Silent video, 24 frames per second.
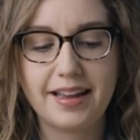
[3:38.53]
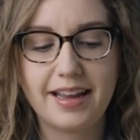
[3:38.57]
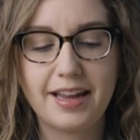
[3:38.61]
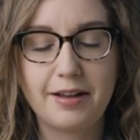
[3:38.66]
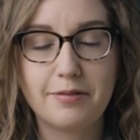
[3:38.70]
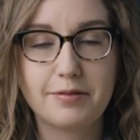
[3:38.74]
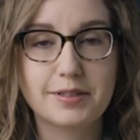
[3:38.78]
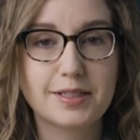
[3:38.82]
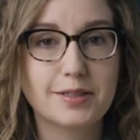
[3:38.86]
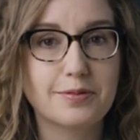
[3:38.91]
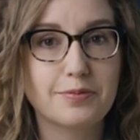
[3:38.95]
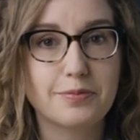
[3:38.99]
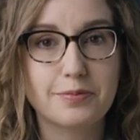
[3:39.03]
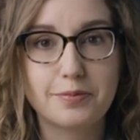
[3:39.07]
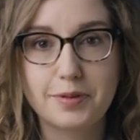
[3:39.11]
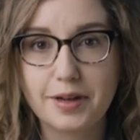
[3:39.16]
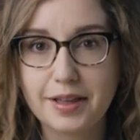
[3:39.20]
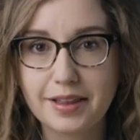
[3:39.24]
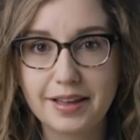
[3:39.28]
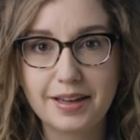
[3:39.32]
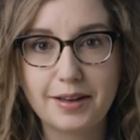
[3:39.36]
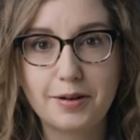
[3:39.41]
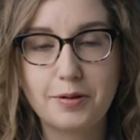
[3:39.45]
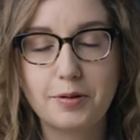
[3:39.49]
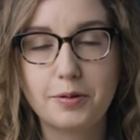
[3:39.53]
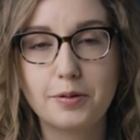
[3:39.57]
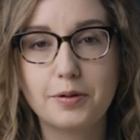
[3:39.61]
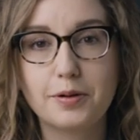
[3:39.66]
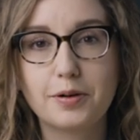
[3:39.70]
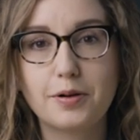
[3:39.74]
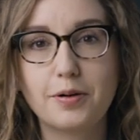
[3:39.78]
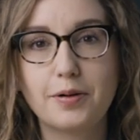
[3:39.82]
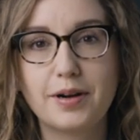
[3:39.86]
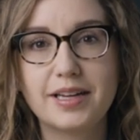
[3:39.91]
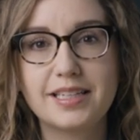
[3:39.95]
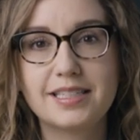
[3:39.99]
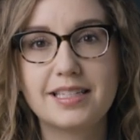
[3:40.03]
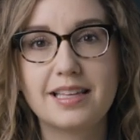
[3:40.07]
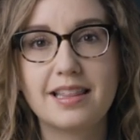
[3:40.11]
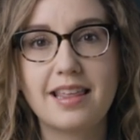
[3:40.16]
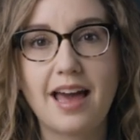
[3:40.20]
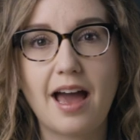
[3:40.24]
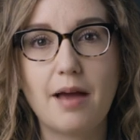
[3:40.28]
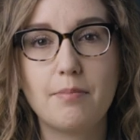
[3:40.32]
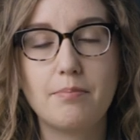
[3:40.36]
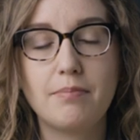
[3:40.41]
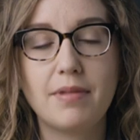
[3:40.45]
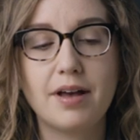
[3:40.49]
It was really cool going to
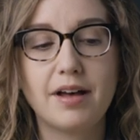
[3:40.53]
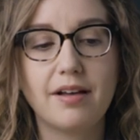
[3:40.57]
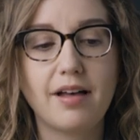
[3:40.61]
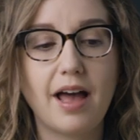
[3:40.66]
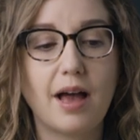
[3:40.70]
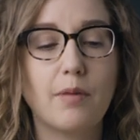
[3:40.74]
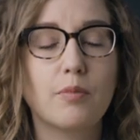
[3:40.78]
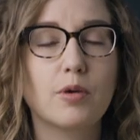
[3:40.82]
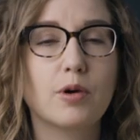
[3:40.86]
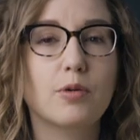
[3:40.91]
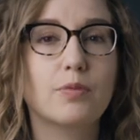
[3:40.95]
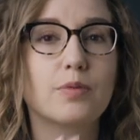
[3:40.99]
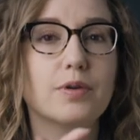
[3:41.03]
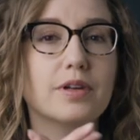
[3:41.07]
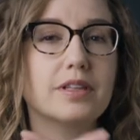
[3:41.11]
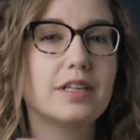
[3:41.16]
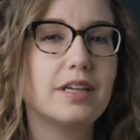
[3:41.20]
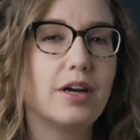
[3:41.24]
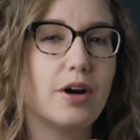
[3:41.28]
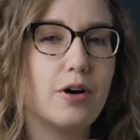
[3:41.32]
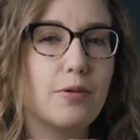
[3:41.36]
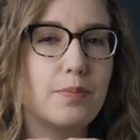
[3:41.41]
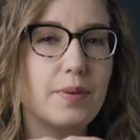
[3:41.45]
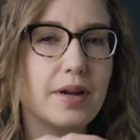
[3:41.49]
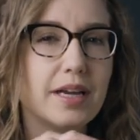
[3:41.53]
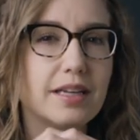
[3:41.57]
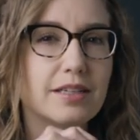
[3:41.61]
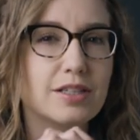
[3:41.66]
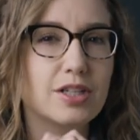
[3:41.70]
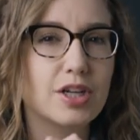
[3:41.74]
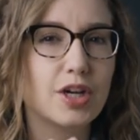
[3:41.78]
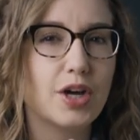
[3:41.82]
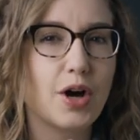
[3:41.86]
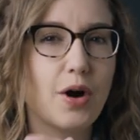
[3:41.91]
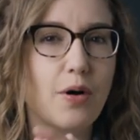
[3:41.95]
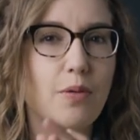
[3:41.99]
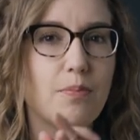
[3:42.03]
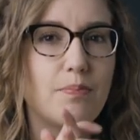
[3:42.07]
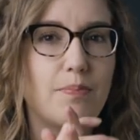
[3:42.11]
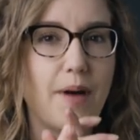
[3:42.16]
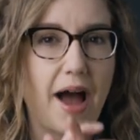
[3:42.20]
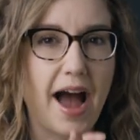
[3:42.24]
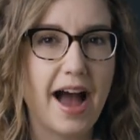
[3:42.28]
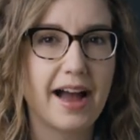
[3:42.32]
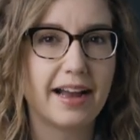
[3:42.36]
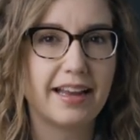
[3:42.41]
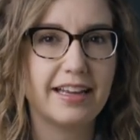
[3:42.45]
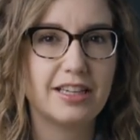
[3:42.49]
that mill, and we're really hoping to go
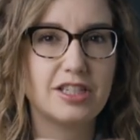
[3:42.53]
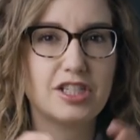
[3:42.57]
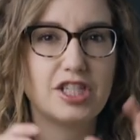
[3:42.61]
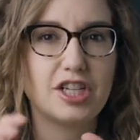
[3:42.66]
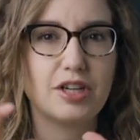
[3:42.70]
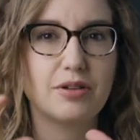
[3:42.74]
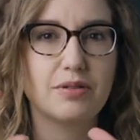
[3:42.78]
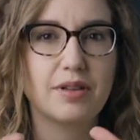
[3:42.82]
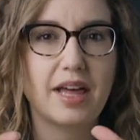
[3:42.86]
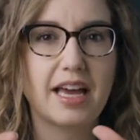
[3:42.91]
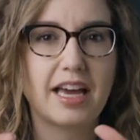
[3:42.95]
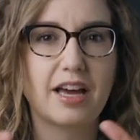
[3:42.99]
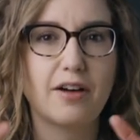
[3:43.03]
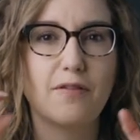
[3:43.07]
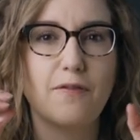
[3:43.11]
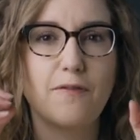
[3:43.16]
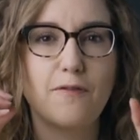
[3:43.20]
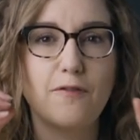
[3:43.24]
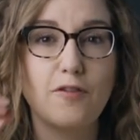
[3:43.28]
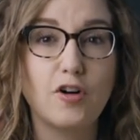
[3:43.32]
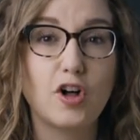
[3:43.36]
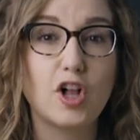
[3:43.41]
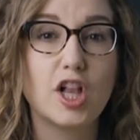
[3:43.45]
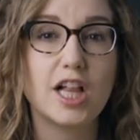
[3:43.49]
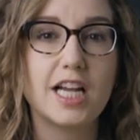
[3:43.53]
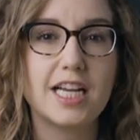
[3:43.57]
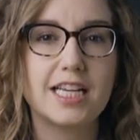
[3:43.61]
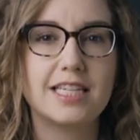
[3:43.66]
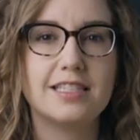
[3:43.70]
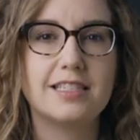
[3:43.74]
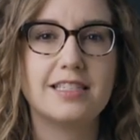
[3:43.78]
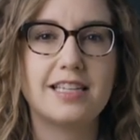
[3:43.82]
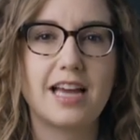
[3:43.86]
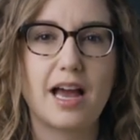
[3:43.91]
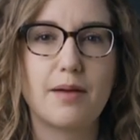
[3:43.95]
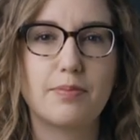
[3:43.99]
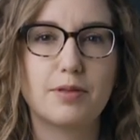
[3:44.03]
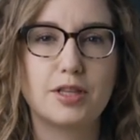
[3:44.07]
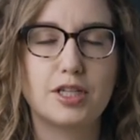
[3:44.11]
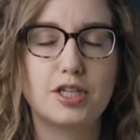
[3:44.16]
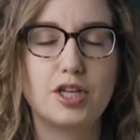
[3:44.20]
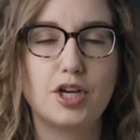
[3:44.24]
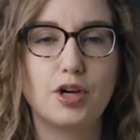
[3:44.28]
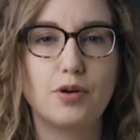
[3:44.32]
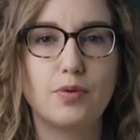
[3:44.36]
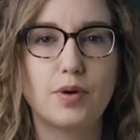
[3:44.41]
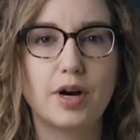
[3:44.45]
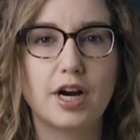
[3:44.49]
back and do like a full in-depth
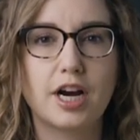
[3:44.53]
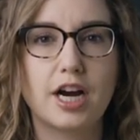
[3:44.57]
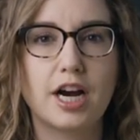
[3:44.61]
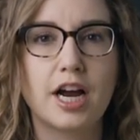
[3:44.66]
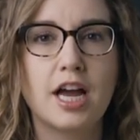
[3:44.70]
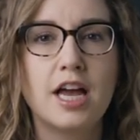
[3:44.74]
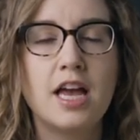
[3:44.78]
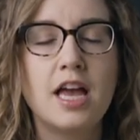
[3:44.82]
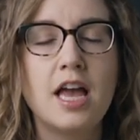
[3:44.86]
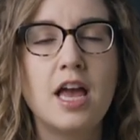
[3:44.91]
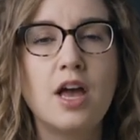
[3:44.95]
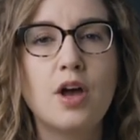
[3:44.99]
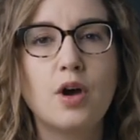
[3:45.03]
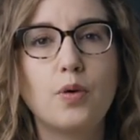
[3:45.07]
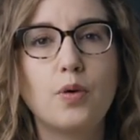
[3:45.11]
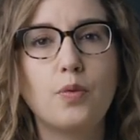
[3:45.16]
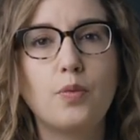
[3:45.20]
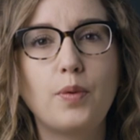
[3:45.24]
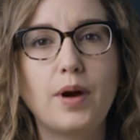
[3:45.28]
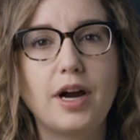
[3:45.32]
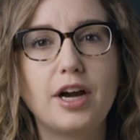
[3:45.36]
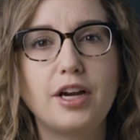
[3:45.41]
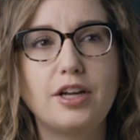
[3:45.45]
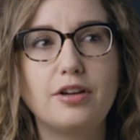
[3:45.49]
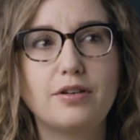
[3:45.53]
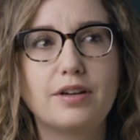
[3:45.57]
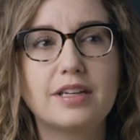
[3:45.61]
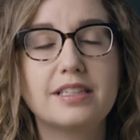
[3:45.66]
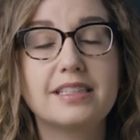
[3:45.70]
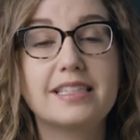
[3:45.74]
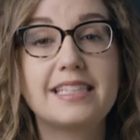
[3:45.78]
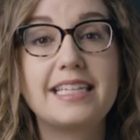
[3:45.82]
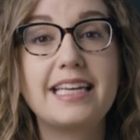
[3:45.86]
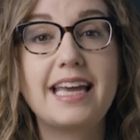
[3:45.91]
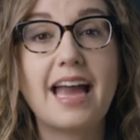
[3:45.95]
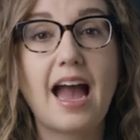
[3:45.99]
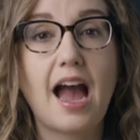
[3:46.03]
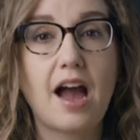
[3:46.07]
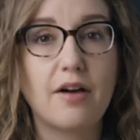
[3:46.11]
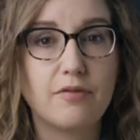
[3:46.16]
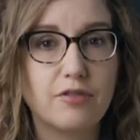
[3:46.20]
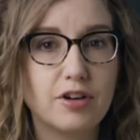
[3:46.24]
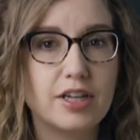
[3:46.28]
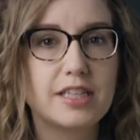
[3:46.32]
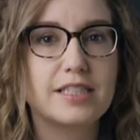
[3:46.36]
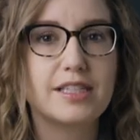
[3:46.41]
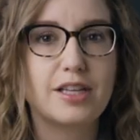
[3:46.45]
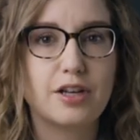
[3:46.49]
tour where you can see
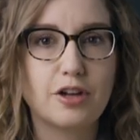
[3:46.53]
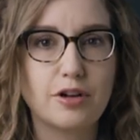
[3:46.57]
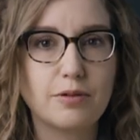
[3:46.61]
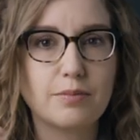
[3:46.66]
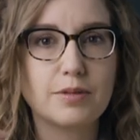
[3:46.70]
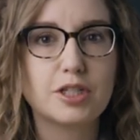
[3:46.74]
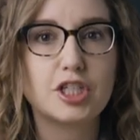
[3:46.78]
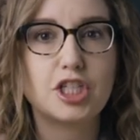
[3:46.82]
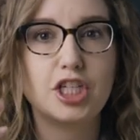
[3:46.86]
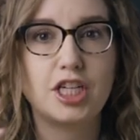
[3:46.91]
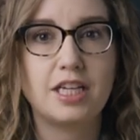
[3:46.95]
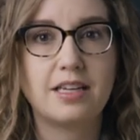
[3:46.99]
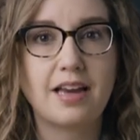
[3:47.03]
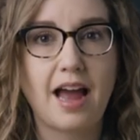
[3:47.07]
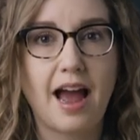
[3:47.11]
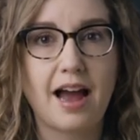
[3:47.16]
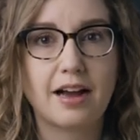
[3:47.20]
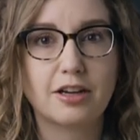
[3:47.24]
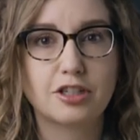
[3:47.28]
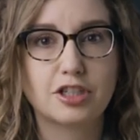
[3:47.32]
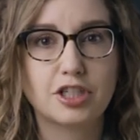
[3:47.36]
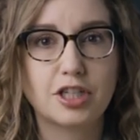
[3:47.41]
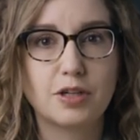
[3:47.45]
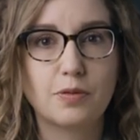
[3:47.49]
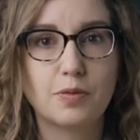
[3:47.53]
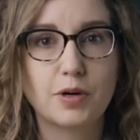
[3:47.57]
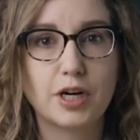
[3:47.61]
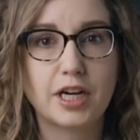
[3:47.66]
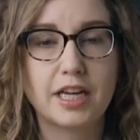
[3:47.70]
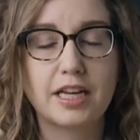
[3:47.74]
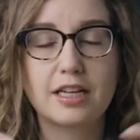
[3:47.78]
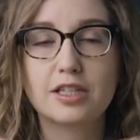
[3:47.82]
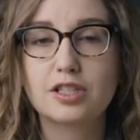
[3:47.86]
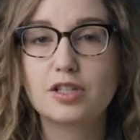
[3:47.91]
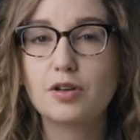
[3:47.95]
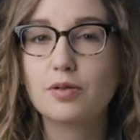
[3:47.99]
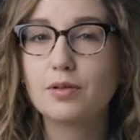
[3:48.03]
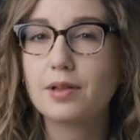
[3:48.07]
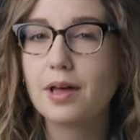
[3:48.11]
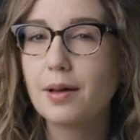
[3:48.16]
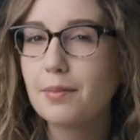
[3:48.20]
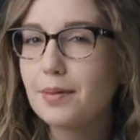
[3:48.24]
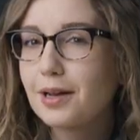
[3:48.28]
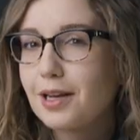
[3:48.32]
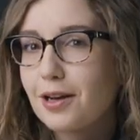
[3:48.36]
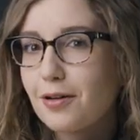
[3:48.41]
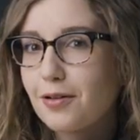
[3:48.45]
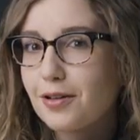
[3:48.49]
every single machine actually working. So
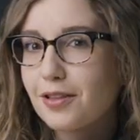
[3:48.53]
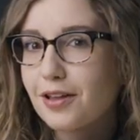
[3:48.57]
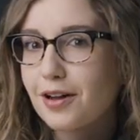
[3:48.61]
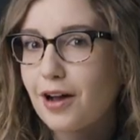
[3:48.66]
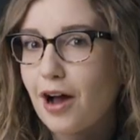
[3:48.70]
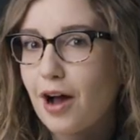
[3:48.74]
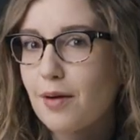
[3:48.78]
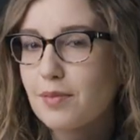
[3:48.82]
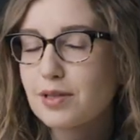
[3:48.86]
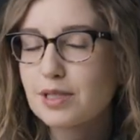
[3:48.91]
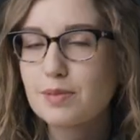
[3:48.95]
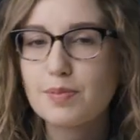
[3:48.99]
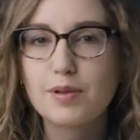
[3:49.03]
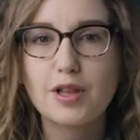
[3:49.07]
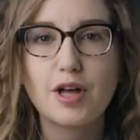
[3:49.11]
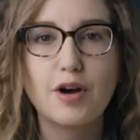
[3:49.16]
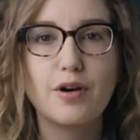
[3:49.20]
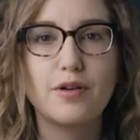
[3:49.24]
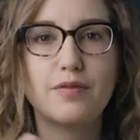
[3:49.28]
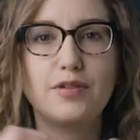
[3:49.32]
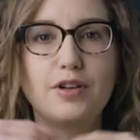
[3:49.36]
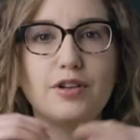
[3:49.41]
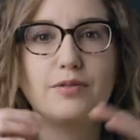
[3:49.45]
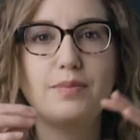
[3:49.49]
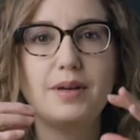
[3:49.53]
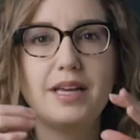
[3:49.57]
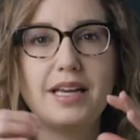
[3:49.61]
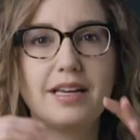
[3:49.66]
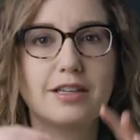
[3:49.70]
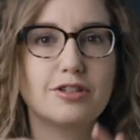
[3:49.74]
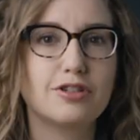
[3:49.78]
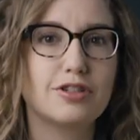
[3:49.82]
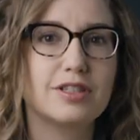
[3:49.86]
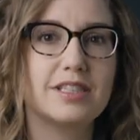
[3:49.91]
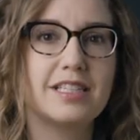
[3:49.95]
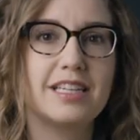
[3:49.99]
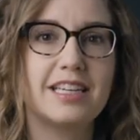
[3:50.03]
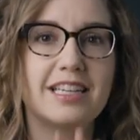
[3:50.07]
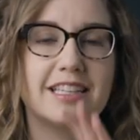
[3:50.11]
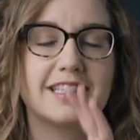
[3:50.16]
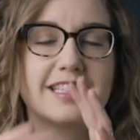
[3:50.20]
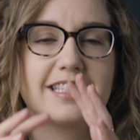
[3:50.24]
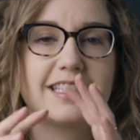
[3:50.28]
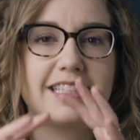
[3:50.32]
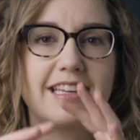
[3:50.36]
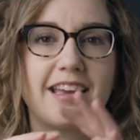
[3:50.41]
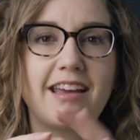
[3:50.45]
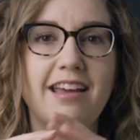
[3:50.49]
let me know in the comments below if you'd be interested
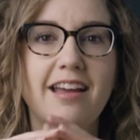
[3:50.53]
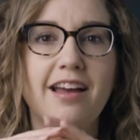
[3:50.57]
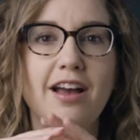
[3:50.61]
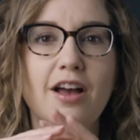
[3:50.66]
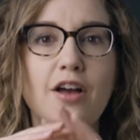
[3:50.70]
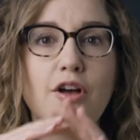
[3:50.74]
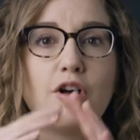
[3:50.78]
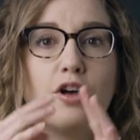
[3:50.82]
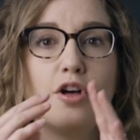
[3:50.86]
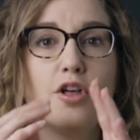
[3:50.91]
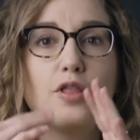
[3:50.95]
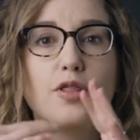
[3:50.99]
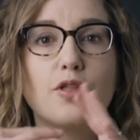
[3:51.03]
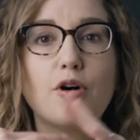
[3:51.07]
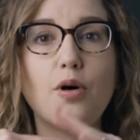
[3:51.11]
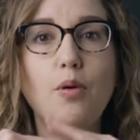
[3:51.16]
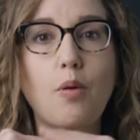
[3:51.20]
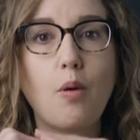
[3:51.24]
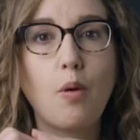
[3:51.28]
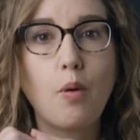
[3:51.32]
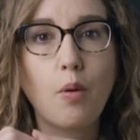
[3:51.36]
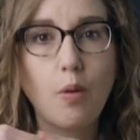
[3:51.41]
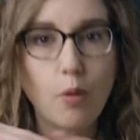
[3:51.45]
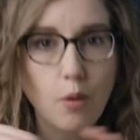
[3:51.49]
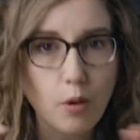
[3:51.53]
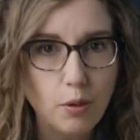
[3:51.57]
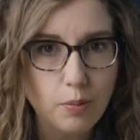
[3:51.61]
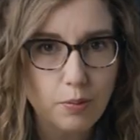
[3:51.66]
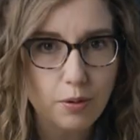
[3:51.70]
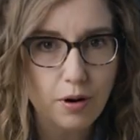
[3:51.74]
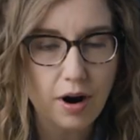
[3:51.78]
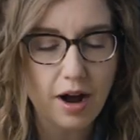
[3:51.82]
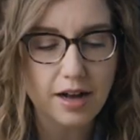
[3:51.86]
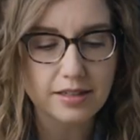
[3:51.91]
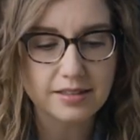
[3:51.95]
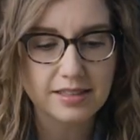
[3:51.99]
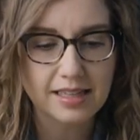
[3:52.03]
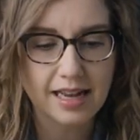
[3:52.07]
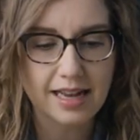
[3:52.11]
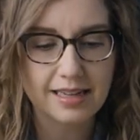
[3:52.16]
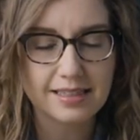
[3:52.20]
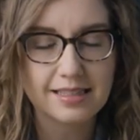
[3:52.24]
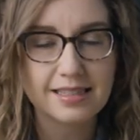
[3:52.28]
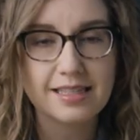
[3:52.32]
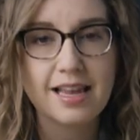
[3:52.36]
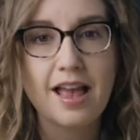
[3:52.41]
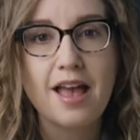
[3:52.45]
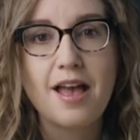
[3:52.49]
in seeing the whole
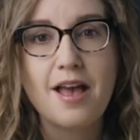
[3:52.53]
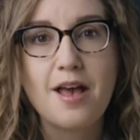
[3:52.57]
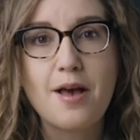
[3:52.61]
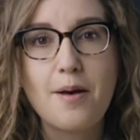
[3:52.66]
process.